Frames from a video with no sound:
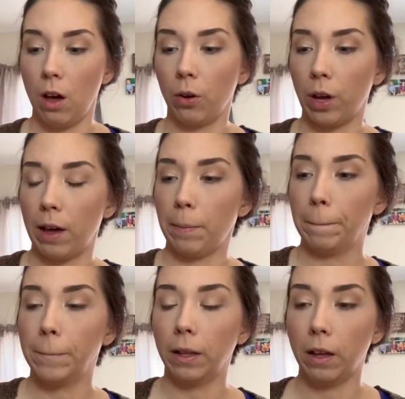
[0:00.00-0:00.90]
Okay,
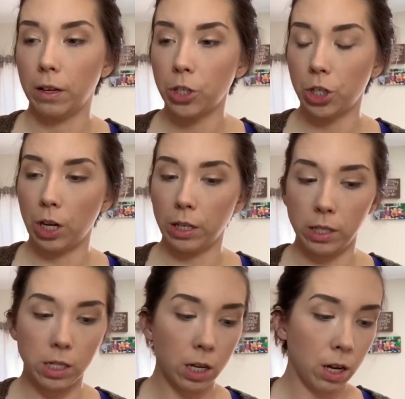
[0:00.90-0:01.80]
blush
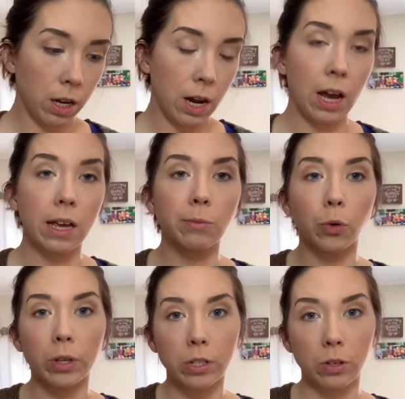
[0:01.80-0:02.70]
done. I am
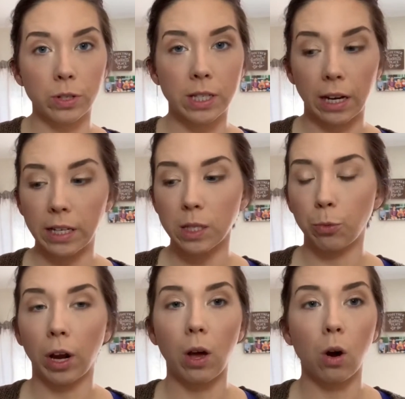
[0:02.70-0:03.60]
going to use setting
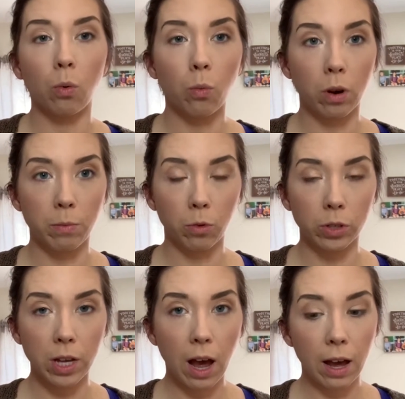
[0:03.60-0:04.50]
spray one more
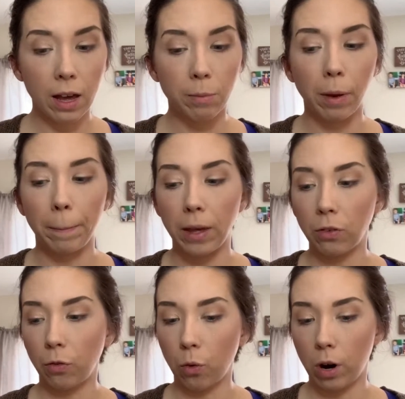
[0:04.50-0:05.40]
time
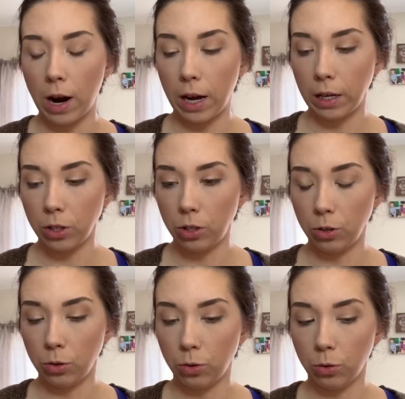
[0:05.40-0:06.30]
before I
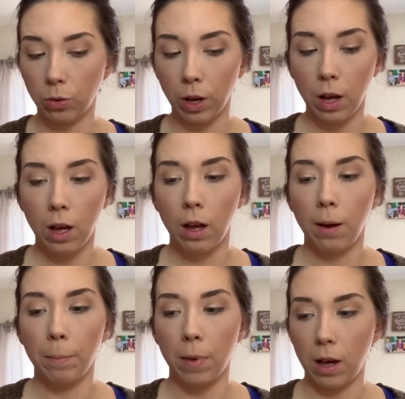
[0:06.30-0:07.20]
do
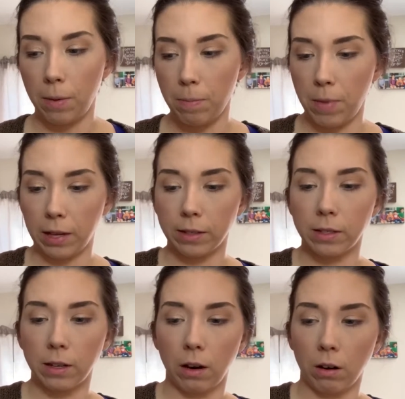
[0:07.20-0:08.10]
my
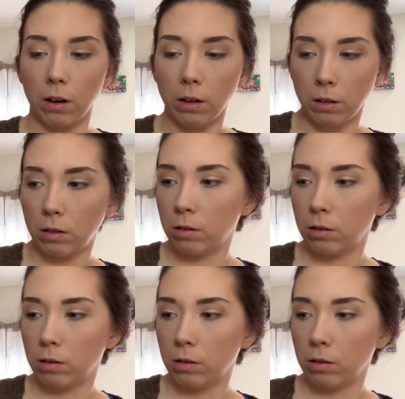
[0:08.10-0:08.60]
mascara.